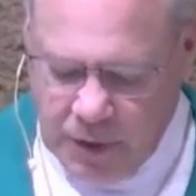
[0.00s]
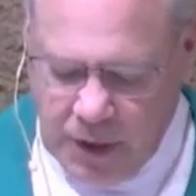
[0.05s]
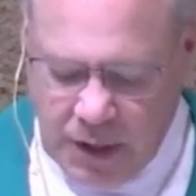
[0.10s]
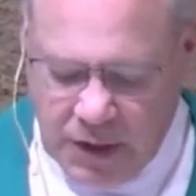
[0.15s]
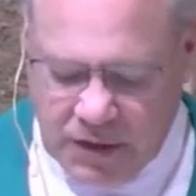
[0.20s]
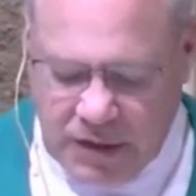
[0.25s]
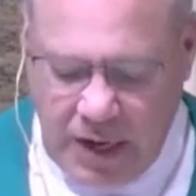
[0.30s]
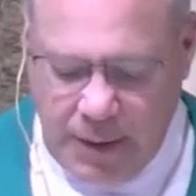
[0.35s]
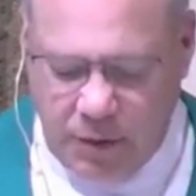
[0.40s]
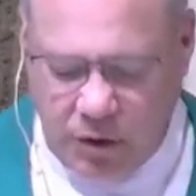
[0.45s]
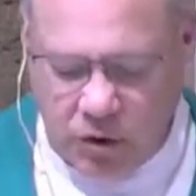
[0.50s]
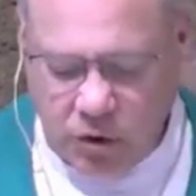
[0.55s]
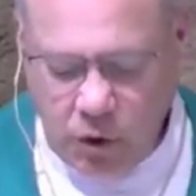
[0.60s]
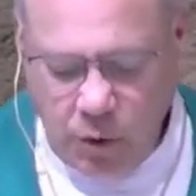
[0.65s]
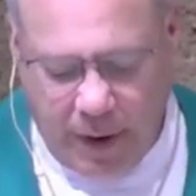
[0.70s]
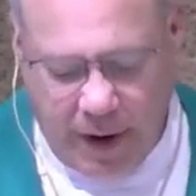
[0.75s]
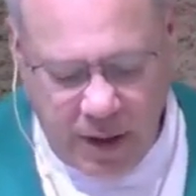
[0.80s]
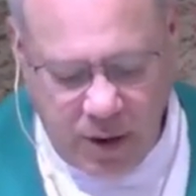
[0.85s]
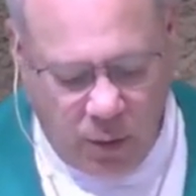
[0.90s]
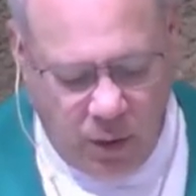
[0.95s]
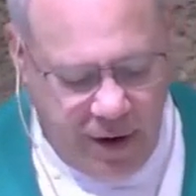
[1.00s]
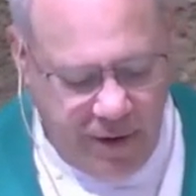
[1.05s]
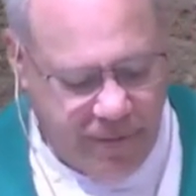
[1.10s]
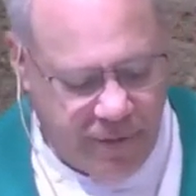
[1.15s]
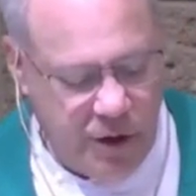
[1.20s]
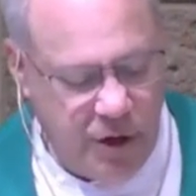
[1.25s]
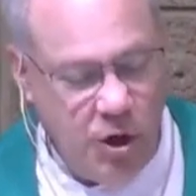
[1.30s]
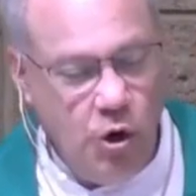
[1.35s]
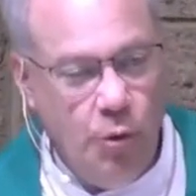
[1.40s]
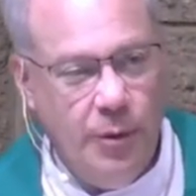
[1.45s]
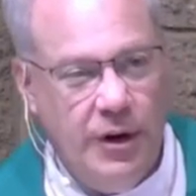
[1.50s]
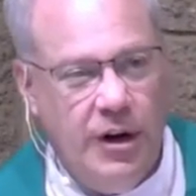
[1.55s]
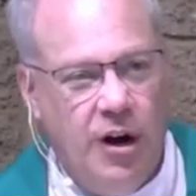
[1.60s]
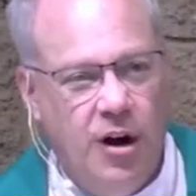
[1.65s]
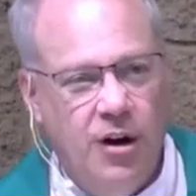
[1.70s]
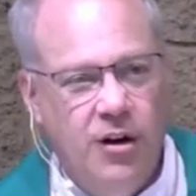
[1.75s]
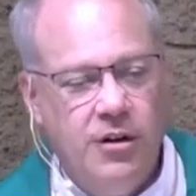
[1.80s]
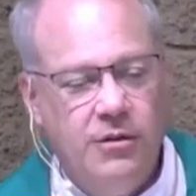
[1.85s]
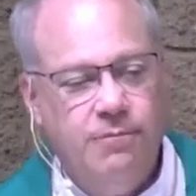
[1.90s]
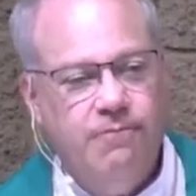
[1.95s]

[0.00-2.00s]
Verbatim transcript: Same is true, by the way, for the human heart.